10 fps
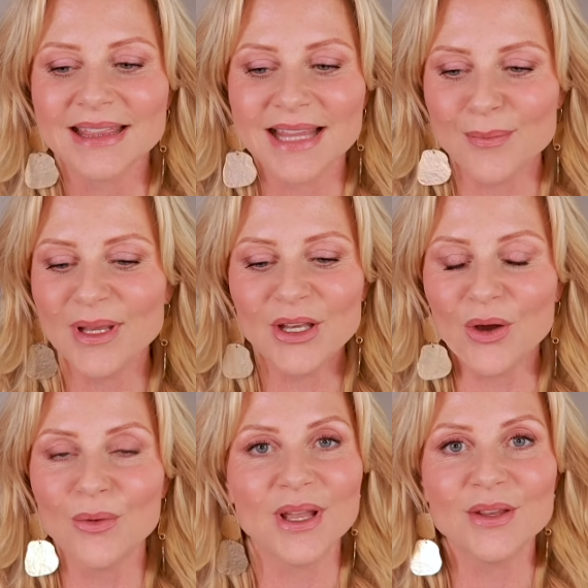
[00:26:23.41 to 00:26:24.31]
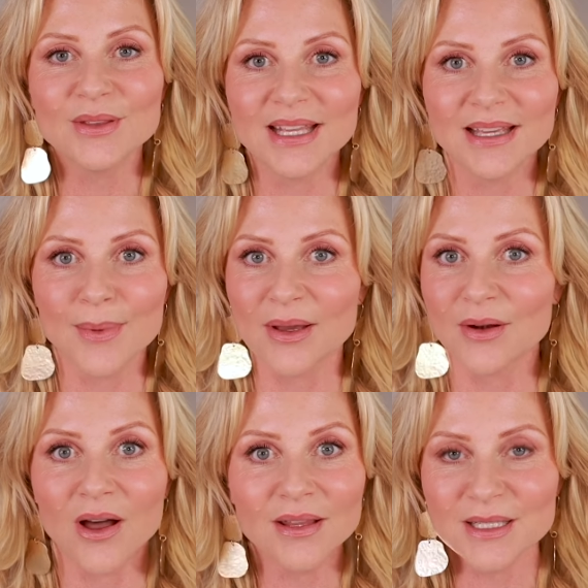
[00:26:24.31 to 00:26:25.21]
Let me know what you think
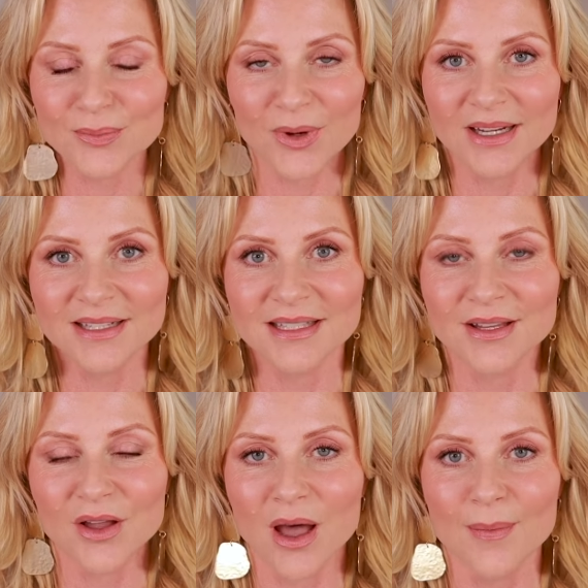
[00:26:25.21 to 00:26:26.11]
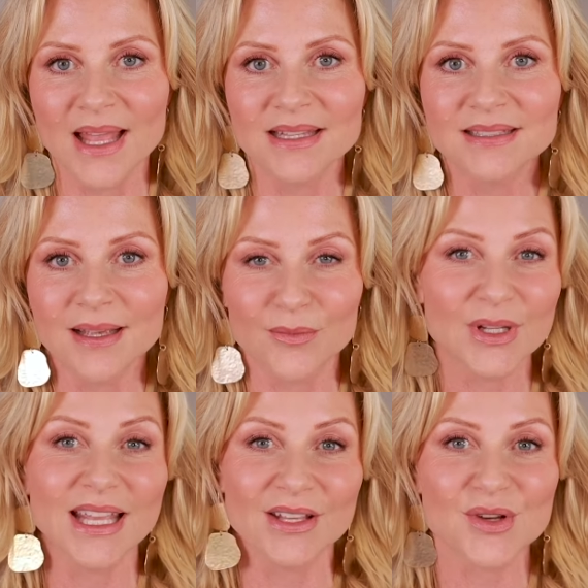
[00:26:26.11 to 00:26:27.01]
about all these products in the comments. I'm
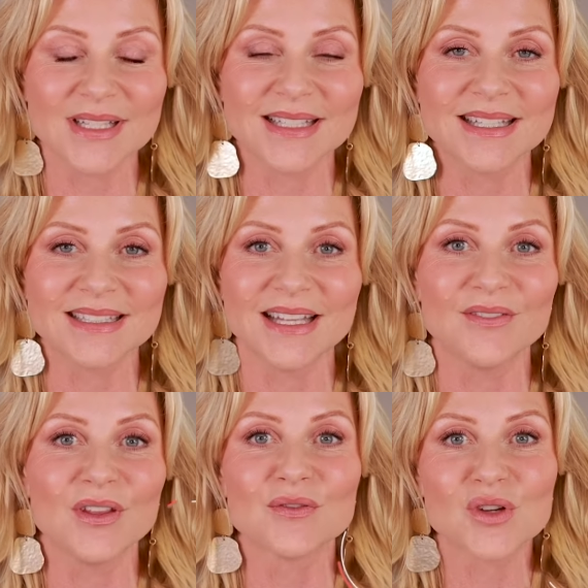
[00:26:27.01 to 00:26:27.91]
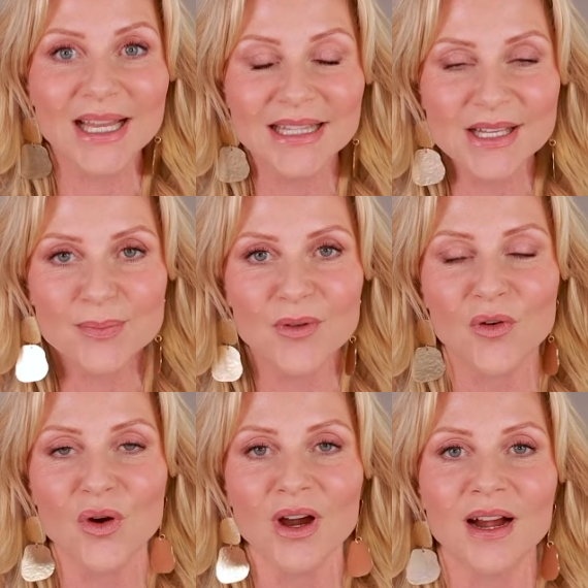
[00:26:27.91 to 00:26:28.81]
really interested to see if you've tried these
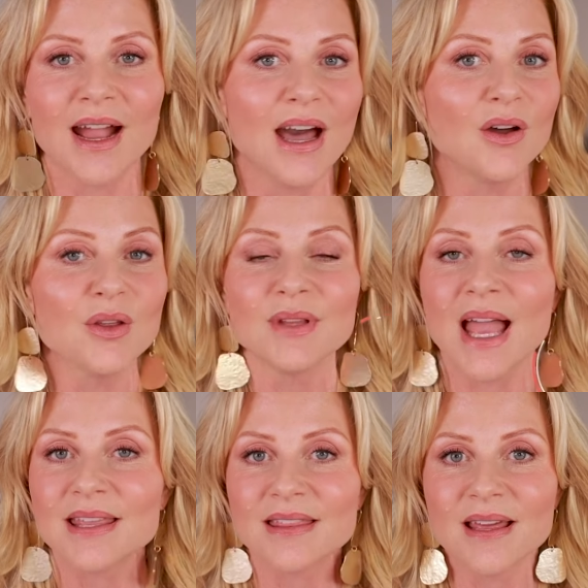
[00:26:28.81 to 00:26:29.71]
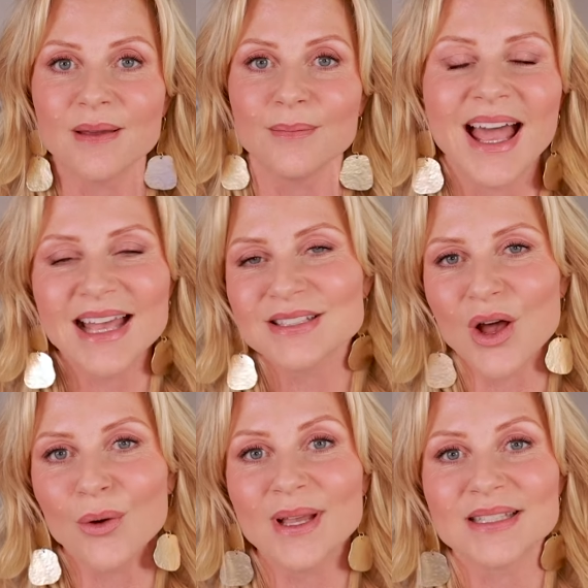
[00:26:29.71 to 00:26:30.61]
before, how you like them. As
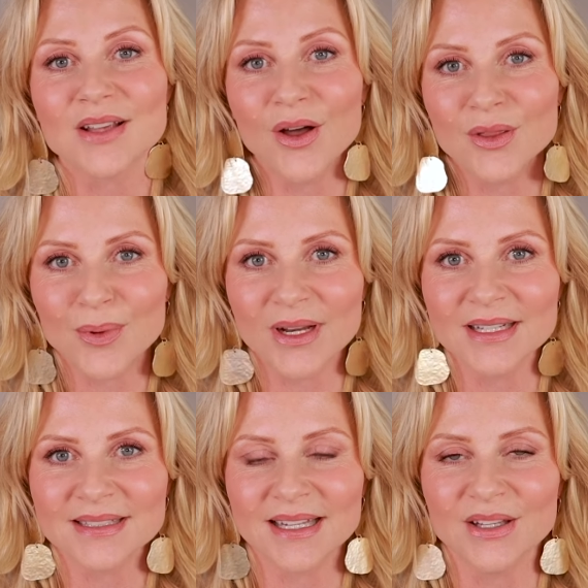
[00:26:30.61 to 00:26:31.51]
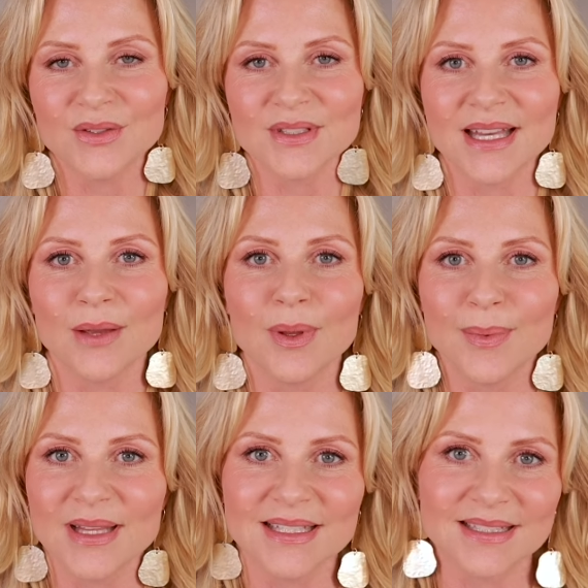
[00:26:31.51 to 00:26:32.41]
always, all the products that I use today will
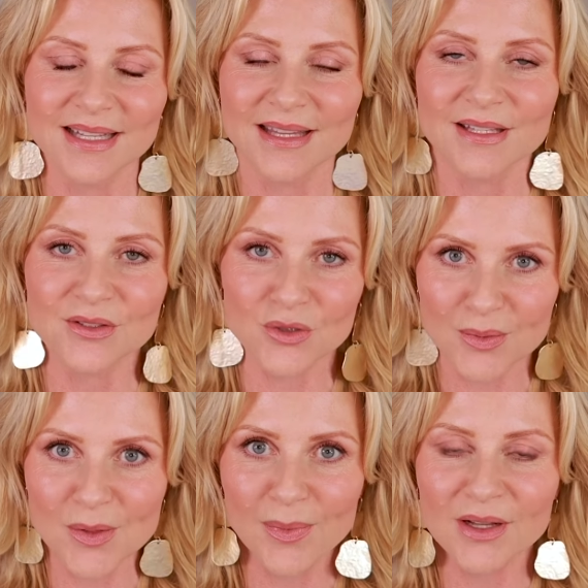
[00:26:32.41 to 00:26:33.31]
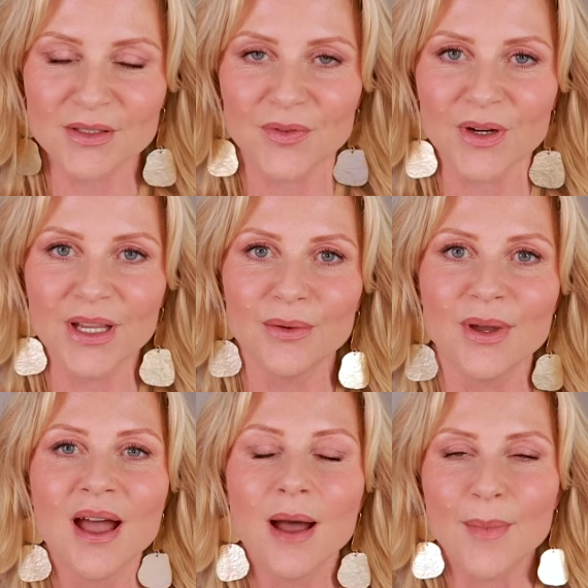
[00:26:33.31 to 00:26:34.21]
be listed in the description box for you.
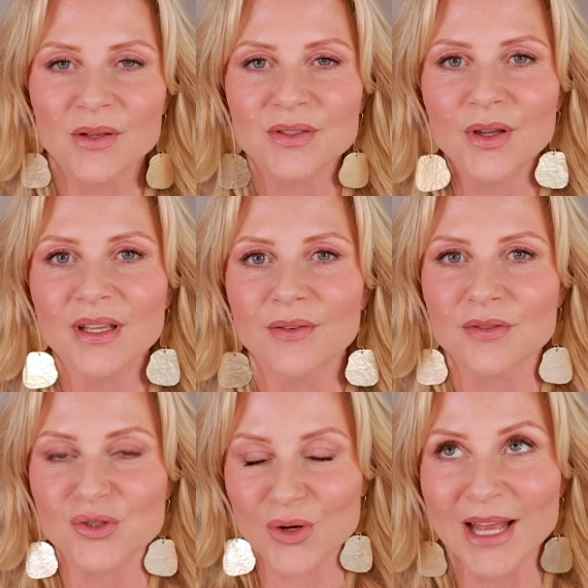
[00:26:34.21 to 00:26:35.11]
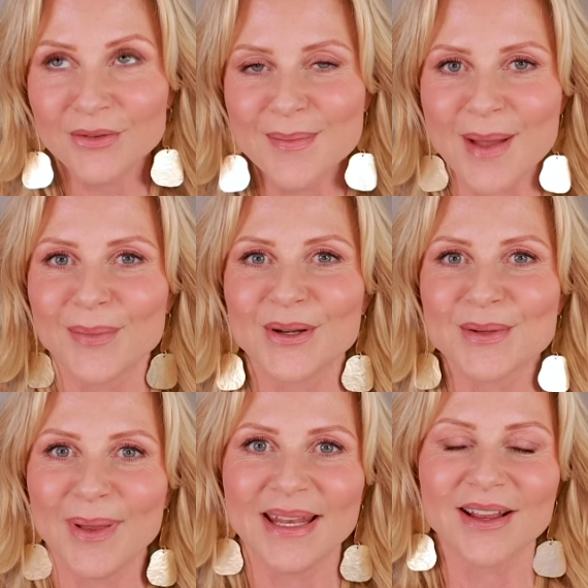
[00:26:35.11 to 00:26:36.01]
I'm also going to re- try to remember
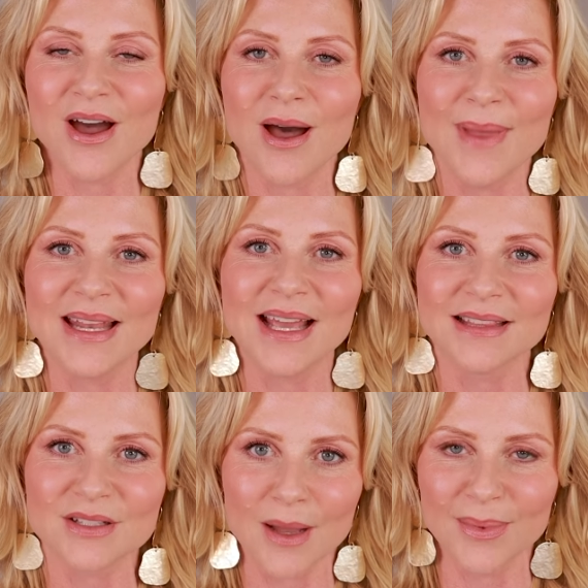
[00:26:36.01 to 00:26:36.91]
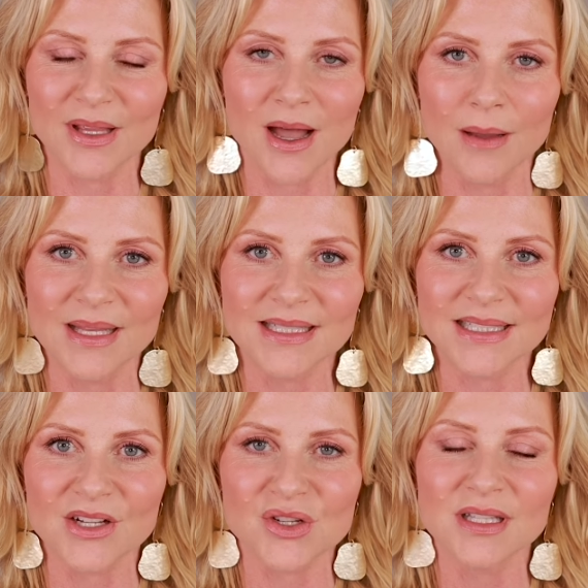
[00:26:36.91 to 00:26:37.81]
to pin a comment at the top of the comments
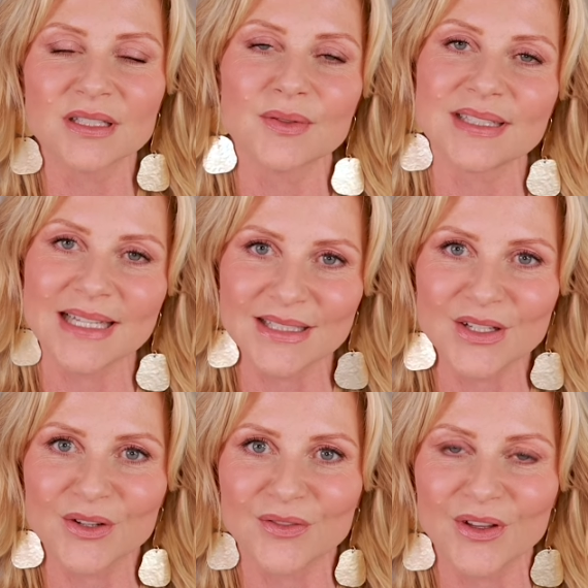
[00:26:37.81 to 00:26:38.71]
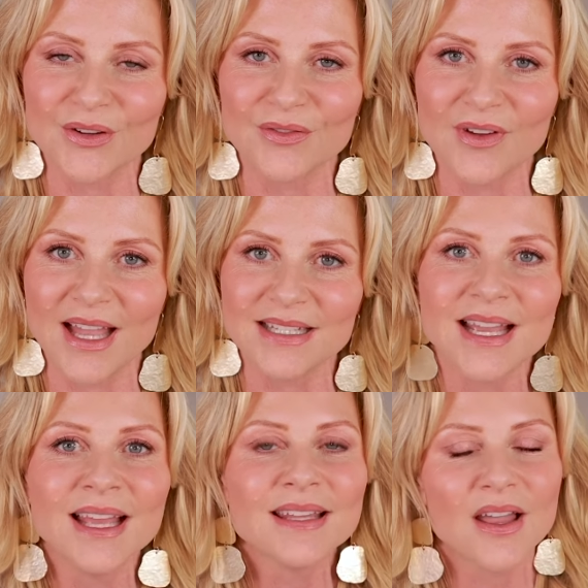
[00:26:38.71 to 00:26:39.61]
section so it's easier for you to
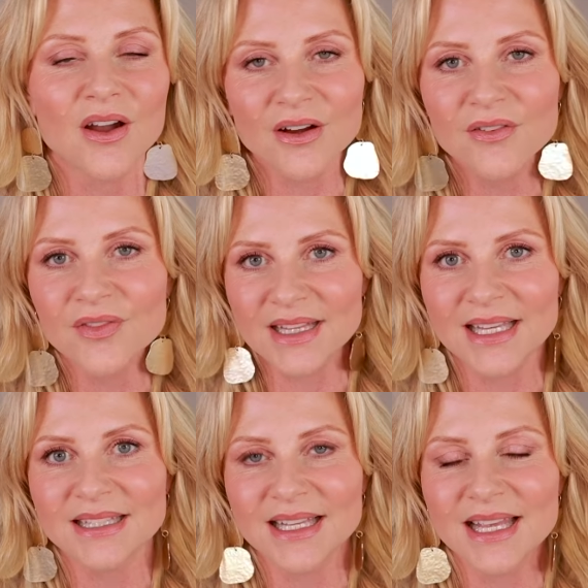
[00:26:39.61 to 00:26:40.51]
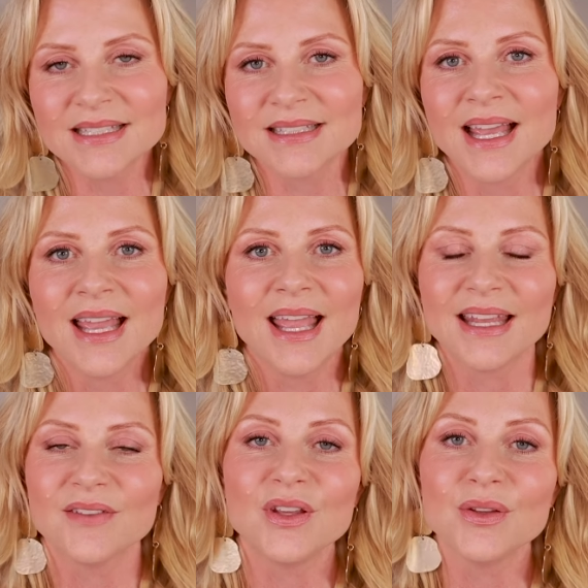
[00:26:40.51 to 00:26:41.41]
find. They are affiliate links.
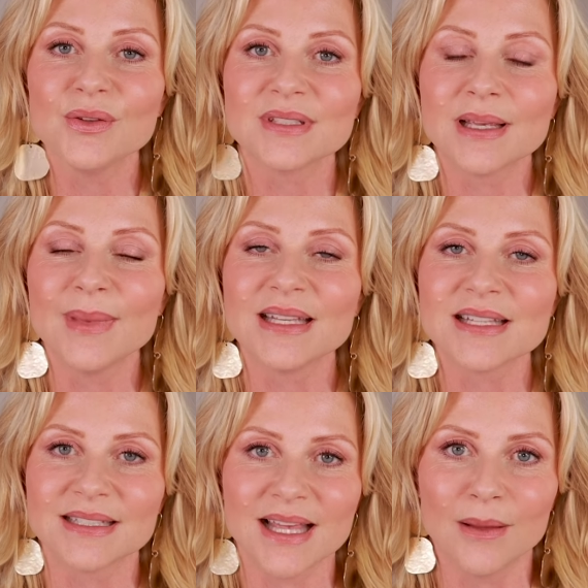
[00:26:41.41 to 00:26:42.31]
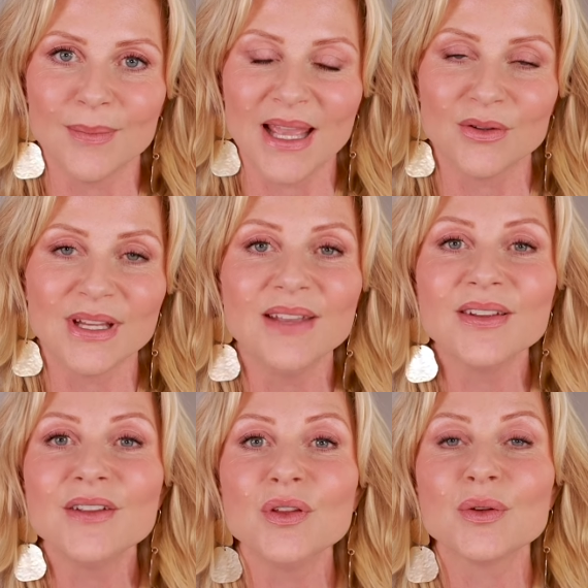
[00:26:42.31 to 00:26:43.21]
And if you use them, it does help me out.
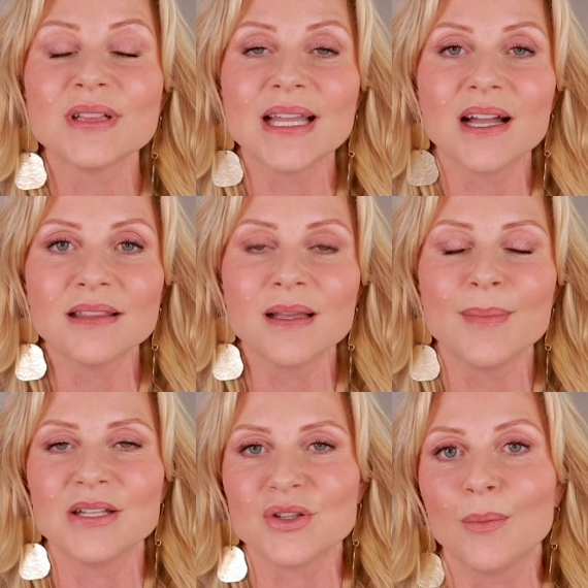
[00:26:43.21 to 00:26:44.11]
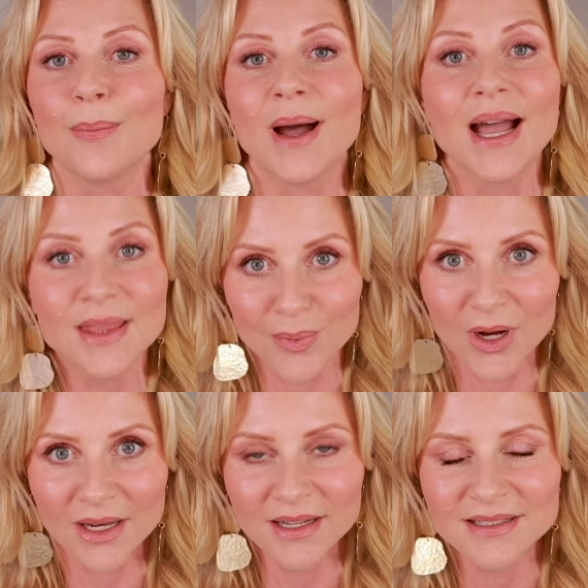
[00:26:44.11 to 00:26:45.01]
Even if you click on them and don't buy the
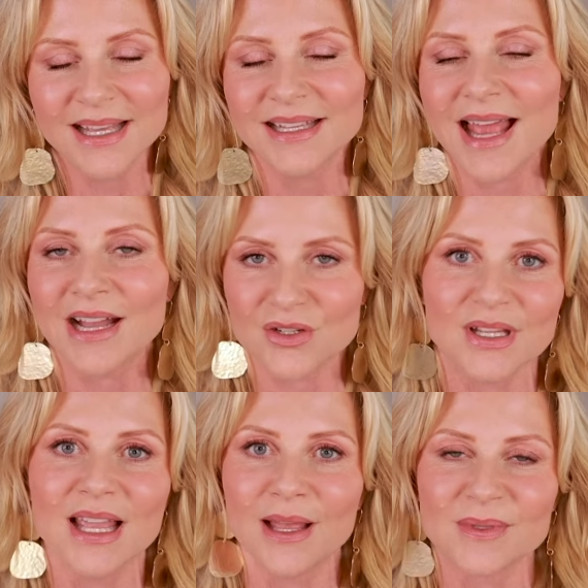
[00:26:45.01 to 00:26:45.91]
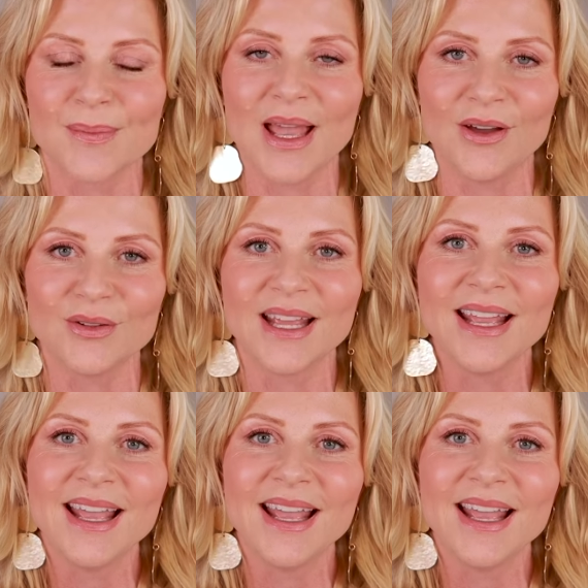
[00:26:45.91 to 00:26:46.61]
product, it actually helps me out.